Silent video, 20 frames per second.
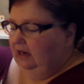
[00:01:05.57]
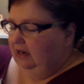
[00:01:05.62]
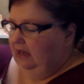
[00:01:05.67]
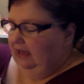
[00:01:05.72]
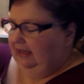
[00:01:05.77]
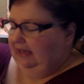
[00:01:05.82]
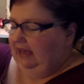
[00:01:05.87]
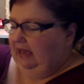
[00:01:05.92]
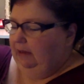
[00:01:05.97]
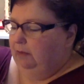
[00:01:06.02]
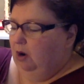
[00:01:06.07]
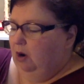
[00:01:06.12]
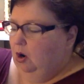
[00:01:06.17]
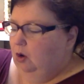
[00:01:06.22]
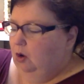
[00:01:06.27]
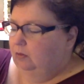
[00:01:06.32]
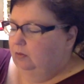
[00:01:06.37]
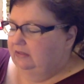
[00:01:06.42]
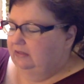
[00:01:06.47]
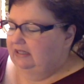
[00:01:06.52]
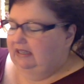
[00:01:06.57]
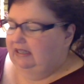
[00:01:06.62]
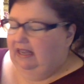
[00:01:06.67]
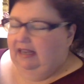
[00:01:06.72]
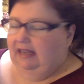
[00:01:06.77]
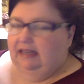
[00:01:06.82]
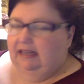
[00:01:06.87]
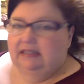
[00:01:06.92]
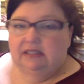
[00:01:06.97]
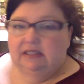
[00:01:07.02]
I came home
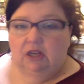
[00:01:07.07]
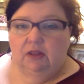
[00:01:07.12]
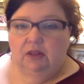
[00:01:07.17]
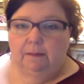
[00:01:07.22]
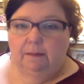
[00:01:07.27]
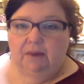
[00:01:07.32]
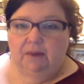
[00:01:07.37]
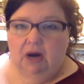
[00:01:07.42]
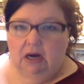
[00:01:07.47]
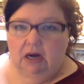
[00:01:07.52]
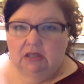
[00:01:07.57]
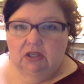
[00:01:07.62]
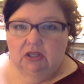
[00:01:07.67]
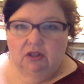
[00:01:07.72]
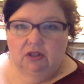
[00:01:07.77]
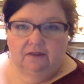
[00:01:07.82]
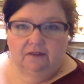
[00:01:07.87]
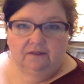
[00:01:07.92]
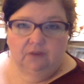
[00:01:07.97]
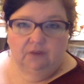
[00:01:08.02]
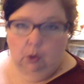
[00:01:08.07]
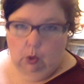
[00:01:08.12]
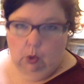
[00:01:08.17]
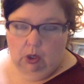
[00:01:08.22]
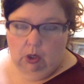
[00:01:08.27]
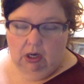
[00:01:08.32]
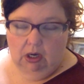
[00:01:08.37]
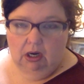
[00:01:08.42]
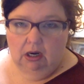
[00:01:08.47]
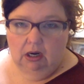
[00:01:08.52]
today and saw the box on the
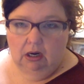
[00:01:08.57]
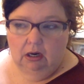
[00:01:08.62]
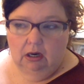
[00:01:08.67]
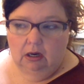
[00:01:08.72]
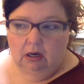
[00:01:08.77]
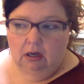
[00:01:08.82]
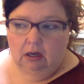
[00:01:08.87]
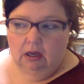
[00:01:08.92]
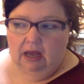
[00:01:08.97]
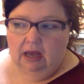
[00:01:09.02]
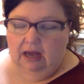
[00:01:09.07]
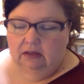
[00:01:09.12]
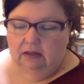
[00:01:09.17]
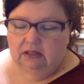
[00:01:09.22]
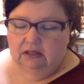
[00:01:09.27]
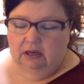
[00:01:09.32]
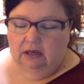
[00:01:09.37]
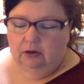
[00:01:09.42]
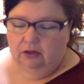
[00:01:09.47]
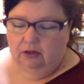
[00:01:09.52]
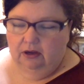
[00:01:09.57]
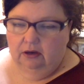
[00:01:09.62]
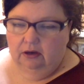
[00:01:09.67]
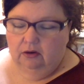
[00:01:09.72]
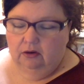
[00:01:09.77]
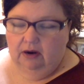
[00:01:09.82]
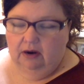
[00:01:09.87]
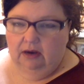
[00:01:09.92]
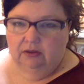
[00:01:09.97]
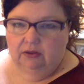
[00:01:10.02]
floor, out or the
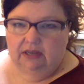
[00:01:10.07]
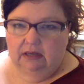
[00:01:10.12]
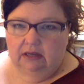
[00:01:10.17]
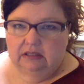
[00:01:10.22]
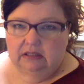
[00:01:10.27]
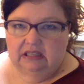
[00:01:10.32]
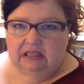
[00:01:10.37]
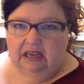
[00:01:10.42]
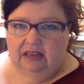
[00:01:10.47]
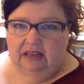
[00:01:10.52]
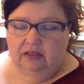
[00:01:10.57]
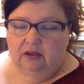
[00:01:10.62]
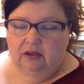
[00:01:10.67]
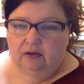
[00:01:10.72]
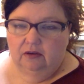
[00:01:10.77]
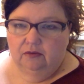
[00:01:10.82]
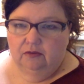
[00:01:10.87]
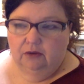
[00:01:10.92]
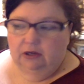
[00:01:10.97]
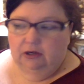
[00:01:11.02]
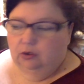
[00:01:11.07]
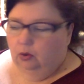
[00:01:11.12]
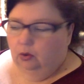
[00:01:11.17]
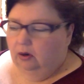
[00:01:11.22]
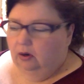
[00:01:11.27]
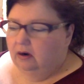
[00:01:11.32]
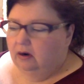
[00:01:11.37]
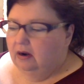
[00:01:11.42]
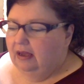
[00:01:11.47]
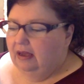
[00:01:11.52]
ground outside the front
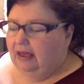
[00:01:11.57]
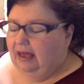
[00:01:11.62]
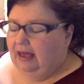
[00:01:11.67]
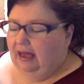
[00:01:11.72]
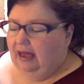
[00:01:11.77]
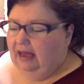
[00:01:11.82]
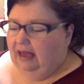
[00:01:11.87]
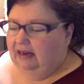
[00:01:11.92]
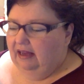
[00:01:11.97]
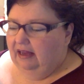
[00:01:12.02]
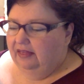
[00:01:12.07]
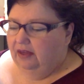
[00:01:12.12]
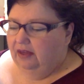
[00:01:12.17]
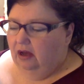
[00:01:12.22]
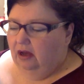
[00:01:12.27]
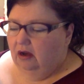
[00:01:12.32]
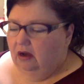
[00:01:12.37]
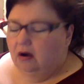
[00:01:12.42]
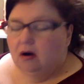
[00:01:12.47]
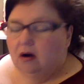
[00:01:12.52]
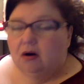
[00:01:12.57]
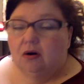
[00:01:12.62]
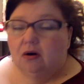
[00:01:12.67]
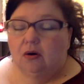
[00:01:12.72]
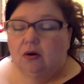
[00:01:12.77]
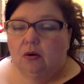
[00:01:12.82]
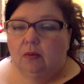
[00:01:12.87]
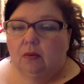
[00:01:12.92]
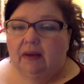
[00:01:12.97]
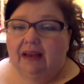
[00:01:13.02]
door, and I thought,
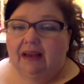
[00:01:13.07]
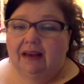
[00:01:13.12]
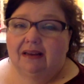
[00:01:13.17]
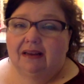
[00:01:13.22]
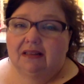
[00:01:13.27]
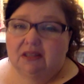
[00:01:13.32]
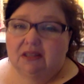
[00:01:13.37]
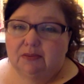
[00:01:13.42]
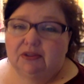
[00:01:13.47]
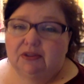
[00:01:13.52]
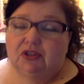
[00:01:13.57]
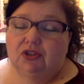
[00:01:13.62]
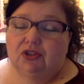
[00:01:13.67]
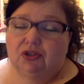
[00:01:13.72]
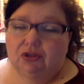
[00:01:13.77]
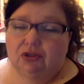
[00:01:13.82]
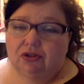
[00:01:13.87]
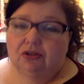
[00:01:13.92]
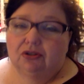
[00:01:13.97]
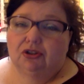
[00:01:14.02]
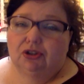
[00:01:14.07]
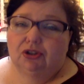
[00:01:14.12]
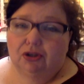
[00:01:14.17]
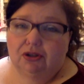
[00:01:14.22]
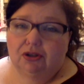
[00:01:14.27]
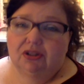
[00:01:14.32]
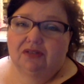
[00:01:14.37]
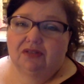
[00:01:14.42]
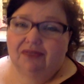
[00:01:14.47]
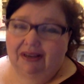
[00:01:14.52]
oh, my husband's sh
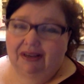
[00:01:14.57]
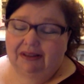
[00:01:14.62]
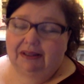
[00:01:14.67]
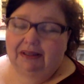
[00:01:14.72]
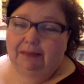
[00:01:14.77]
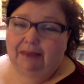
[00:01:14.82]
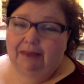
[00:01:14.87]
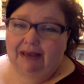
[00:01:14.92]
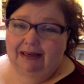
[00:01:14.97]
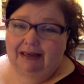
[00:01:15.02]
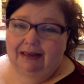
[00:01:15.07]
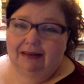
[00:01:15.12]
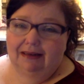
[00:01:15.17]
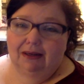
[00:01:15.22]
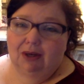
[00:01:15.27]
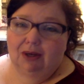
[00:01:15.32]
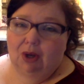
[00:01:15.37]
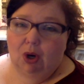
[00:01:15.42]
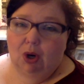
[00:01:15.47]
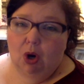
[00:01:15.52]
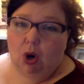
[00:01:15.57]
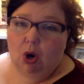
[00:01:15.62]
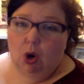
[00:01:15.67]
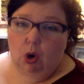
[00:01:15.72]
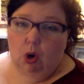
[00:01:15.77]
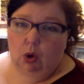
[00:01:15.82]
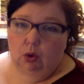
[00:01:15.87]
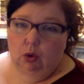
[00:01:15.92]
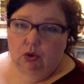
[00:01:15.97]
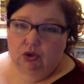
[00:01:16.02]
shirts finally made it.
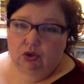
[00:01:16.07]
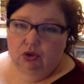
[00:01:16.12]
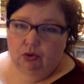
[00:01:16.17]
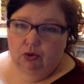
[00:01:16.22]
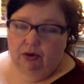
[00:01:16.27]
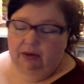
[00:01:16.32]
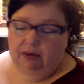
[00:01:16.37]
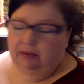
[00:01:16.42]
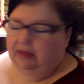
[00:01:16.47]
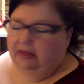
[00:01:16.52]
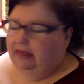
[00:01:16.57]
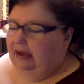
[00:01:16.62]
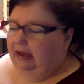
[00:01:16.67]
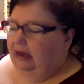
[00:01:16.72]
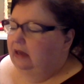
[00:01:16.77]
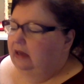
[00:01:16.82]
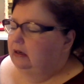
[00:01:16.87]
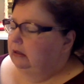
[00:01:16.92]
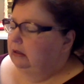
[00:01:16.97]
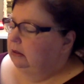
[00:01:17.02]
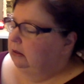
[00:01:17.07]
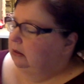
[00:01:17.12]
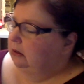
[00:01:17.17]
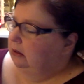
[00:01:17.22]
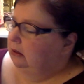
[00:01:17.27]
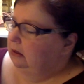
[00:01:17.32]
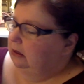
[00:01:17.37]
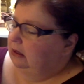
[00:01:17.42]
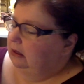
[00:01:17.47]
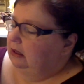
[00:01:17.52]
Whole story with that.
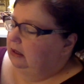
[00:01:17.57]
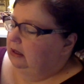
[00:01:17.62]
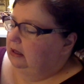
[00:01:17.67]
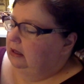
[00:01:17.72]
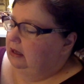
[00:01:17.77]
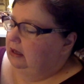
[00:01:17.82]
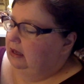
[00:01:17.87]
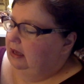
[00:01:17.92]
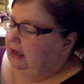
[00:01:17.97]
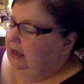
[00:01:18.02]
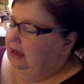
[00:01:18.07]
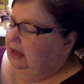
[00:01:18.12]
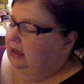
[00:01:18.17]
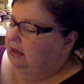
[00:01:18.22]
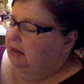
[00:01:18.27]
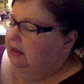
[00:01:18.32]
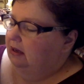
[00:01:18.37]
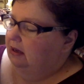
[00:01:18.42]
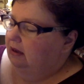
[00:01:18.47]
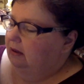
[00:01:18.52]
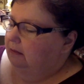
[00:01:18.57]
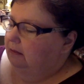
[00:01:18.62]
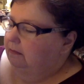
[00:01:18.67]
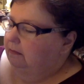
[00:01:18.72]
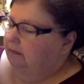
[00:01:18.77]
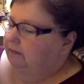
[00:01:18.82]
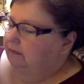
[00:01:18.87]
And um,